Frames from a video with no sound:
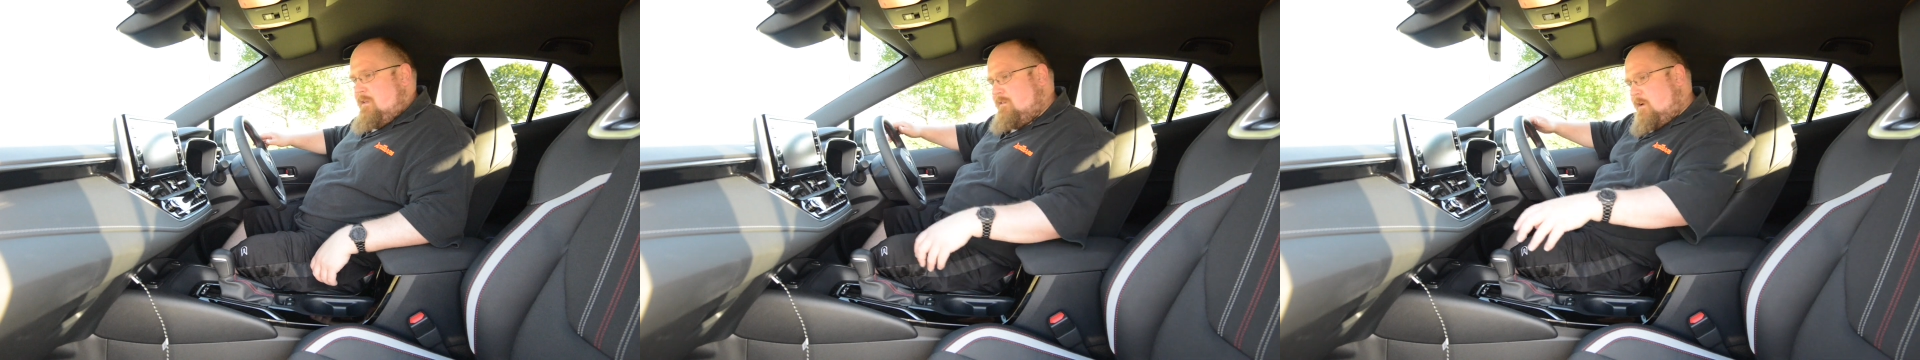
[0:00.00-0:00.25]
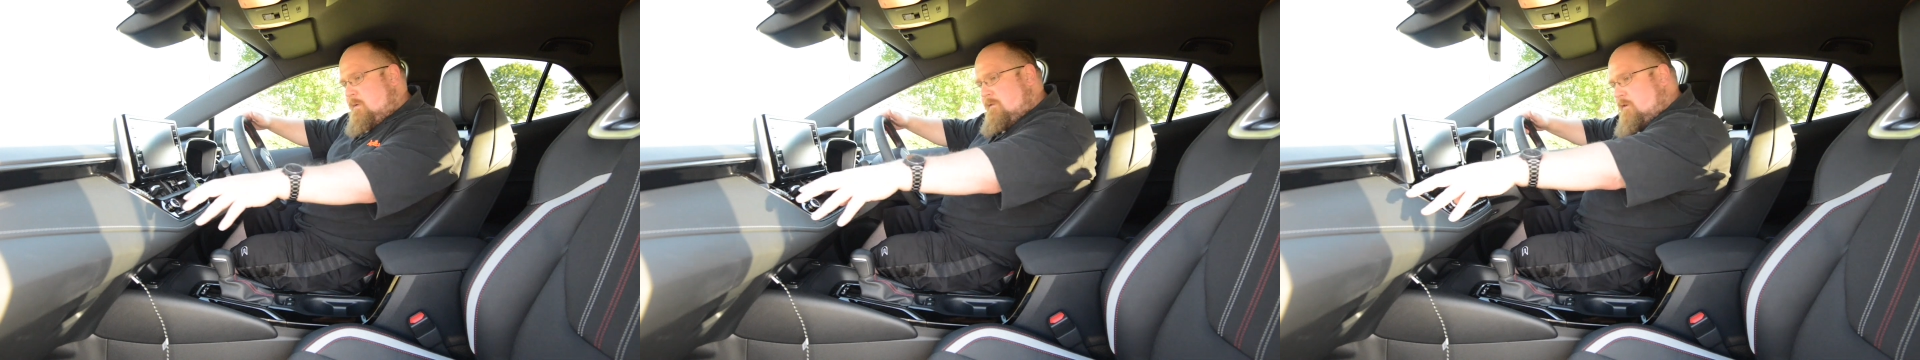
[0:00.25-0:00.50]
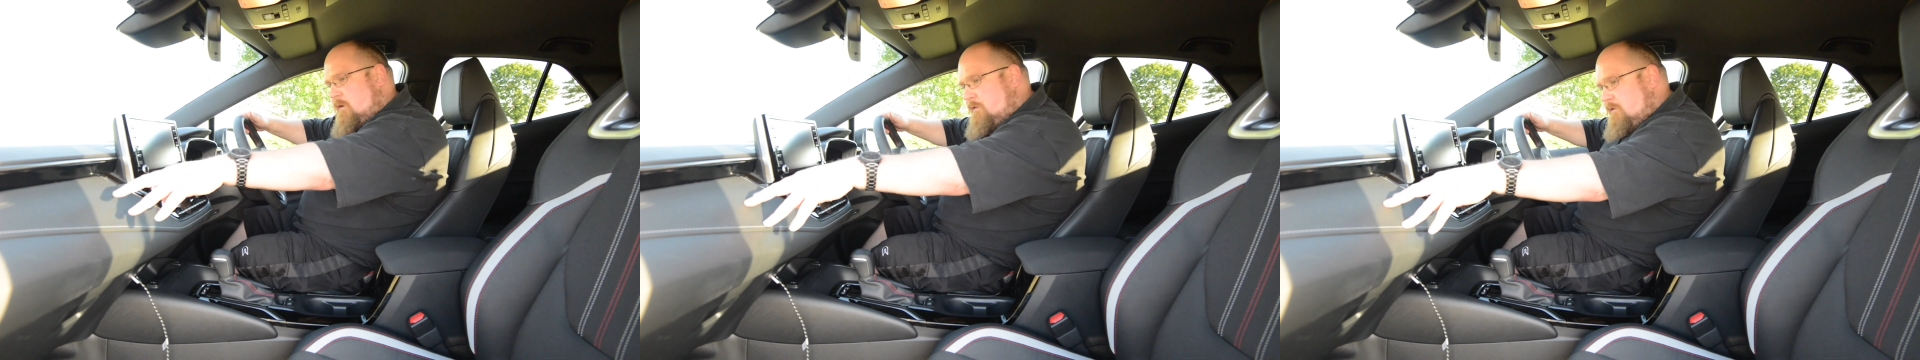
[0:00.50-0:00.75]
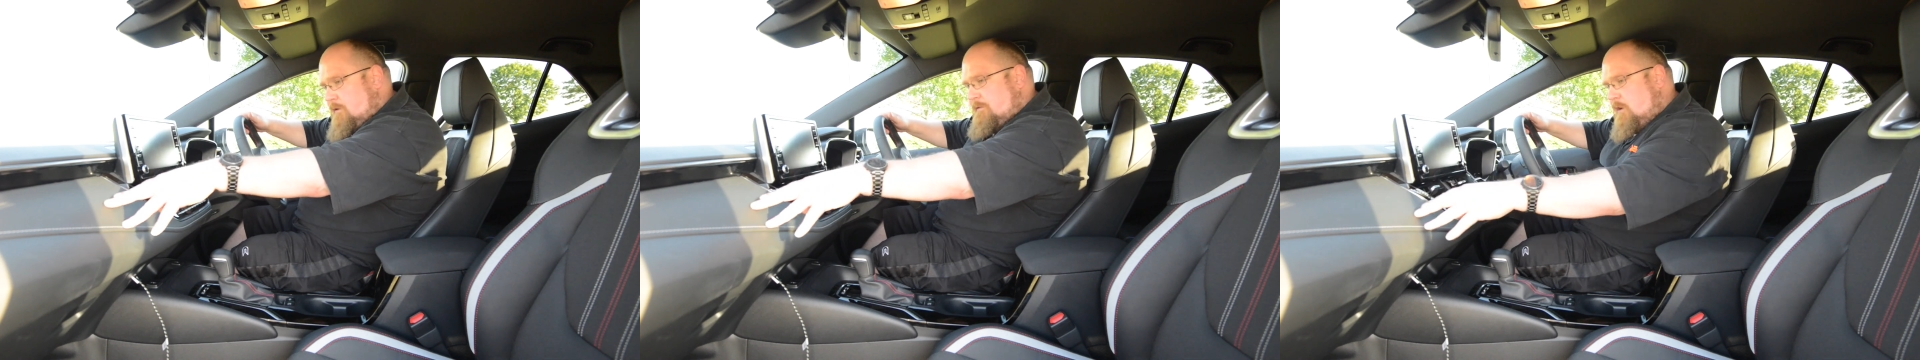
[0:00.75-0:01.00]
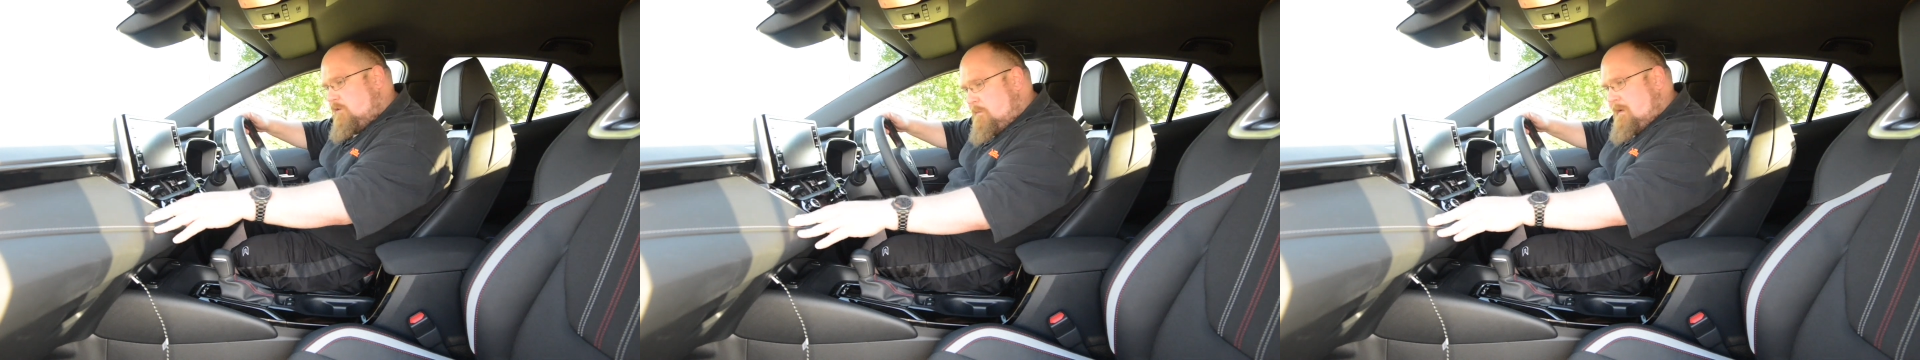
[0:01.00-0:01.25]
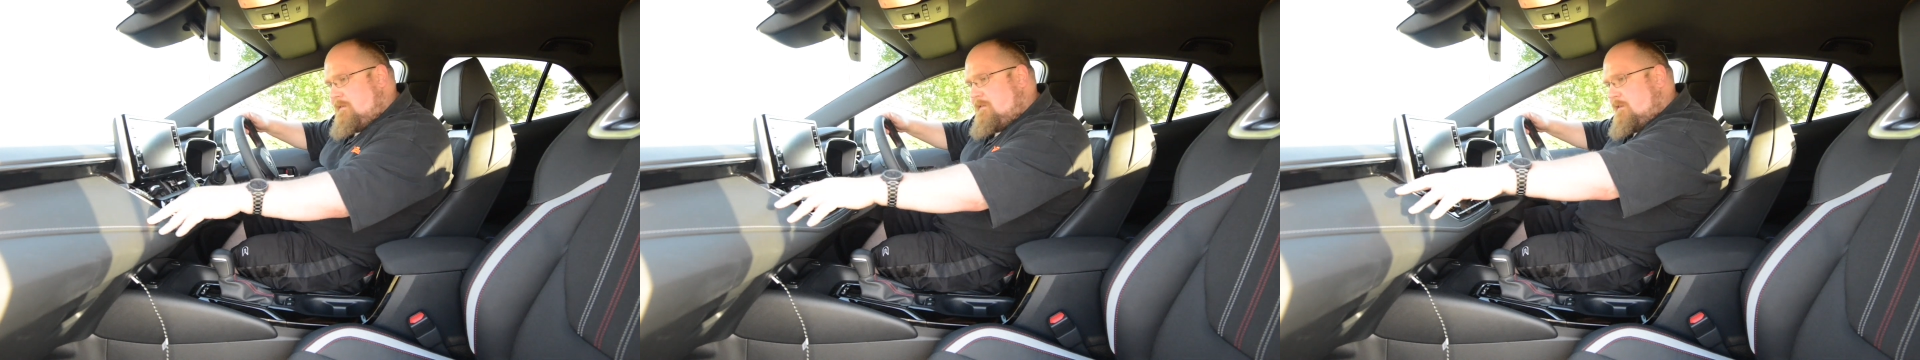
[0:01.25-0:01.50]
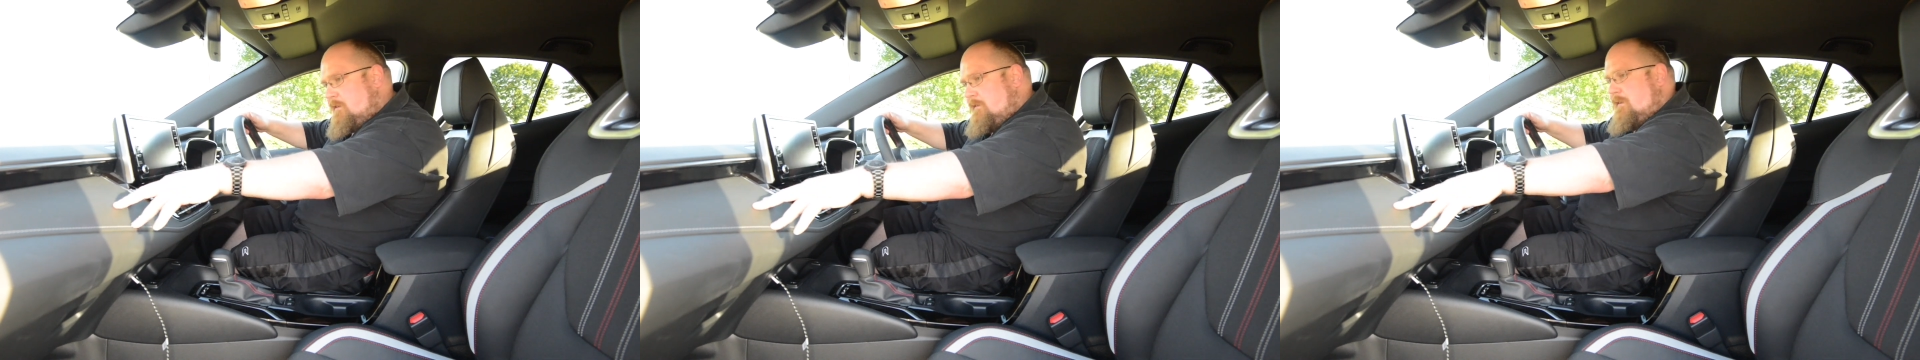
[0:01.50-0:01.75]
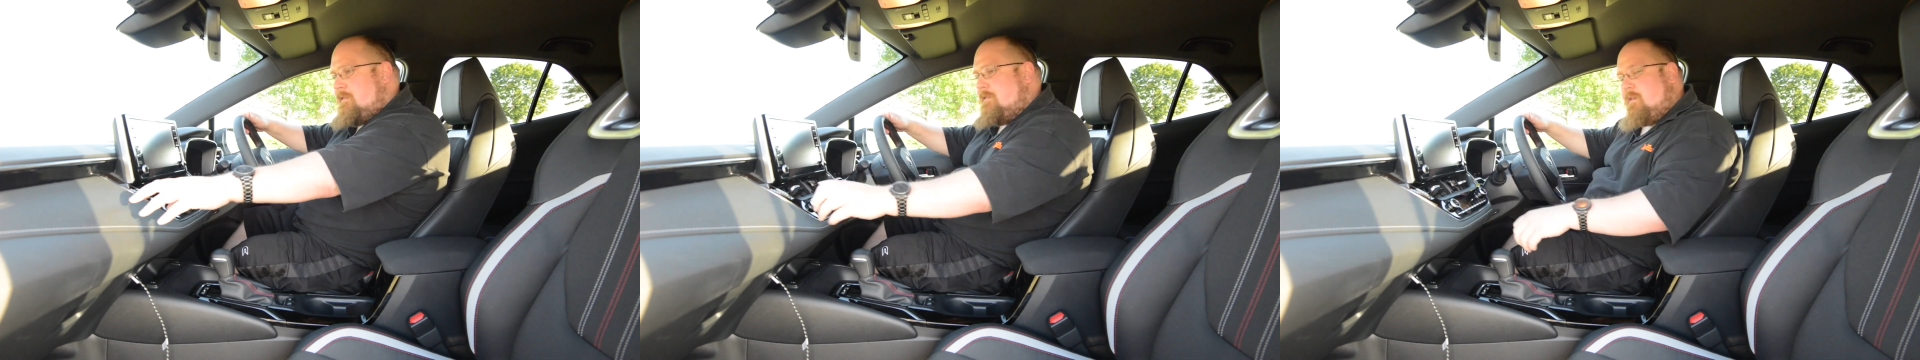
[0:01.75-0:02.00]
So we've got soft touch plastics on
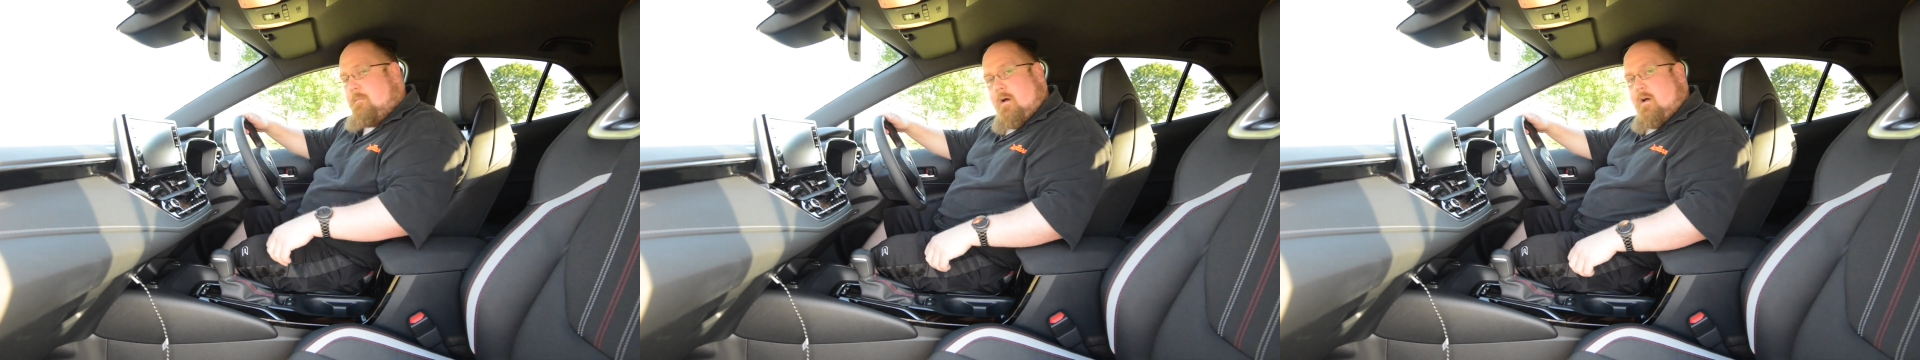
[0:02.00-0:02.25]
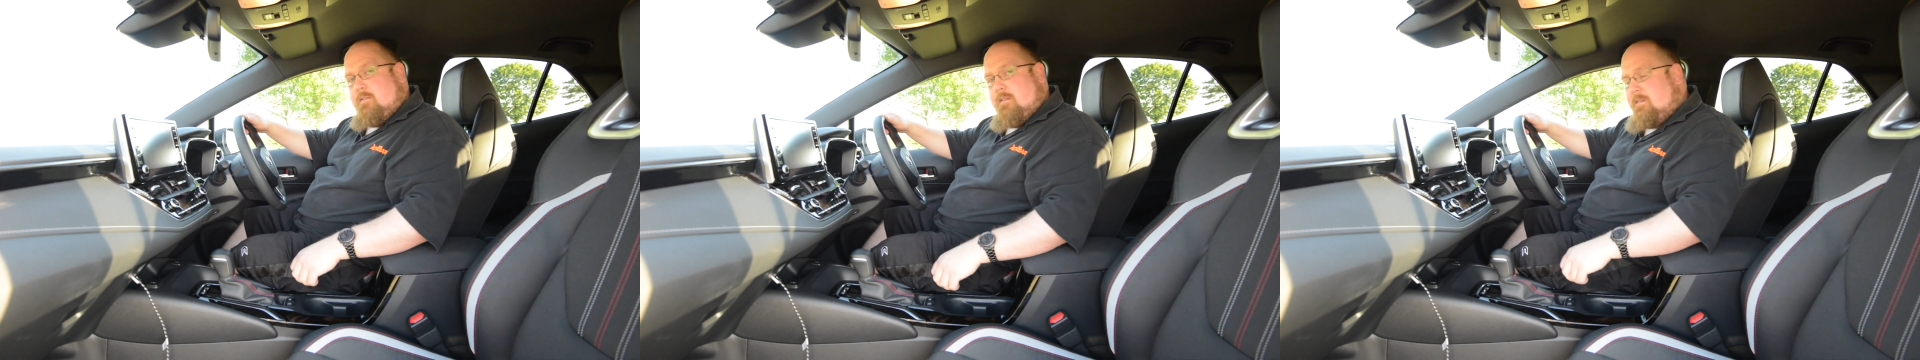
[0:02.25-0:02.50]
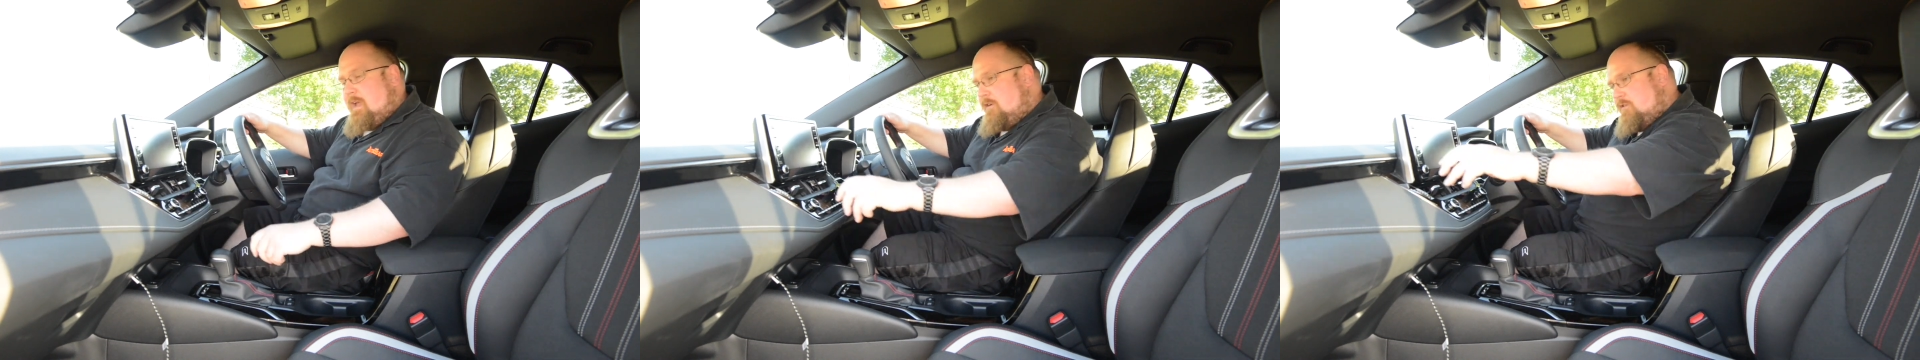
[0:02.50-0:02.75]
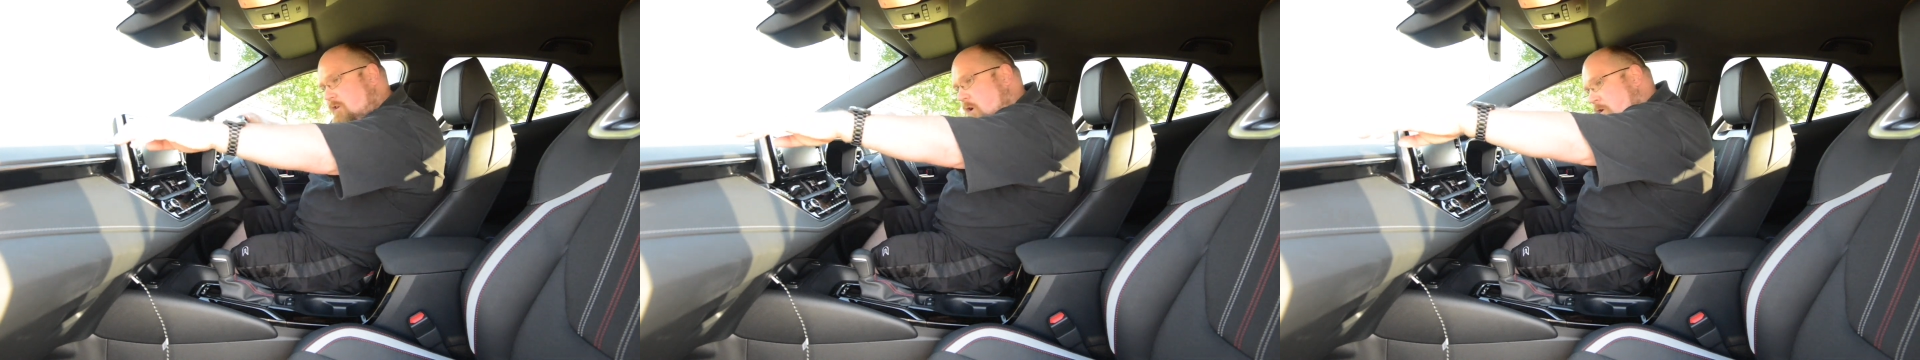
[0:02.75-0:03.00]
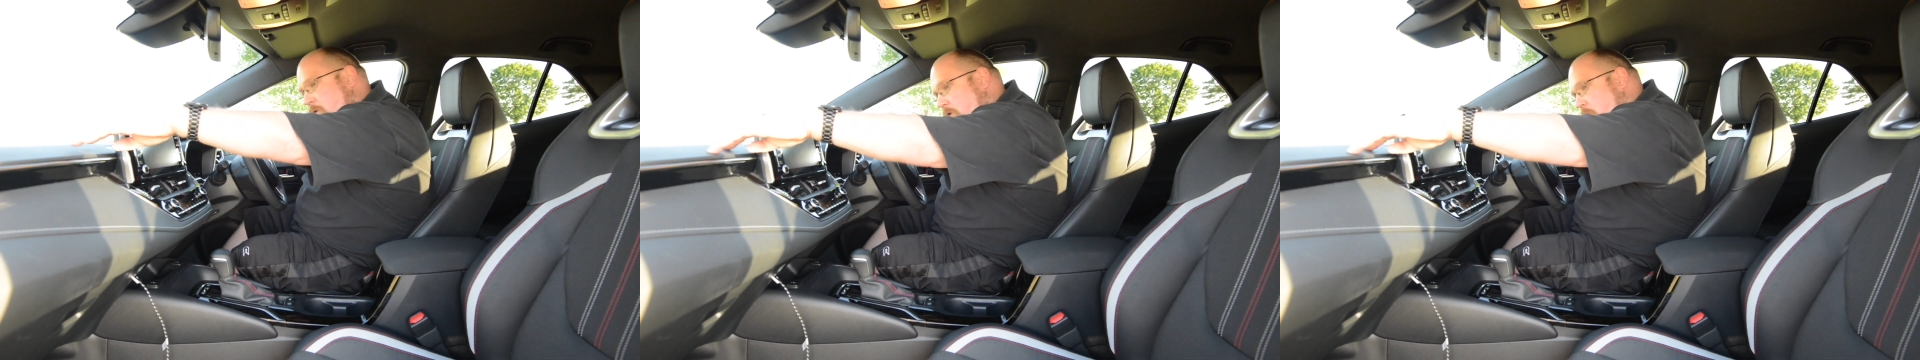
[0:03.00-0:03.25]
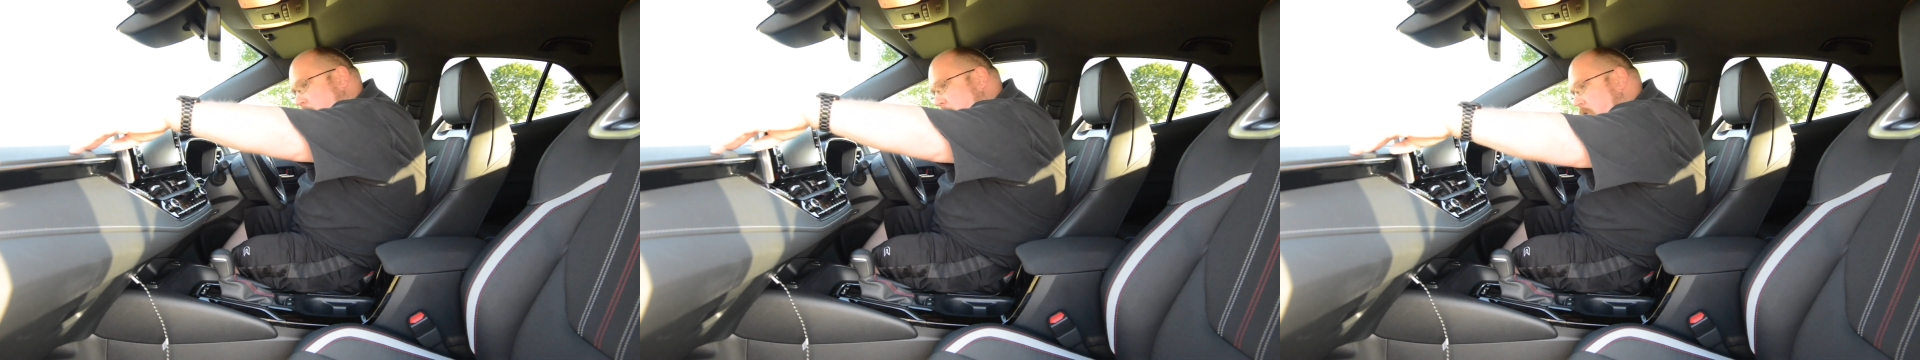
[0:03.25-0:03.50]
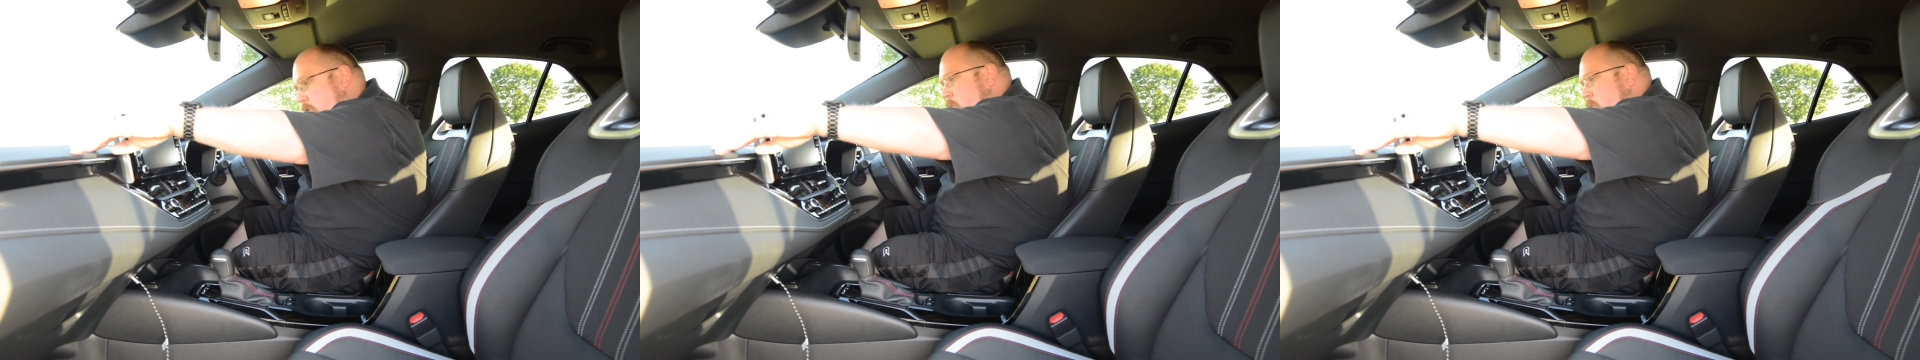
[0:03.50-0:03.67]
the centre part of the dash, on top as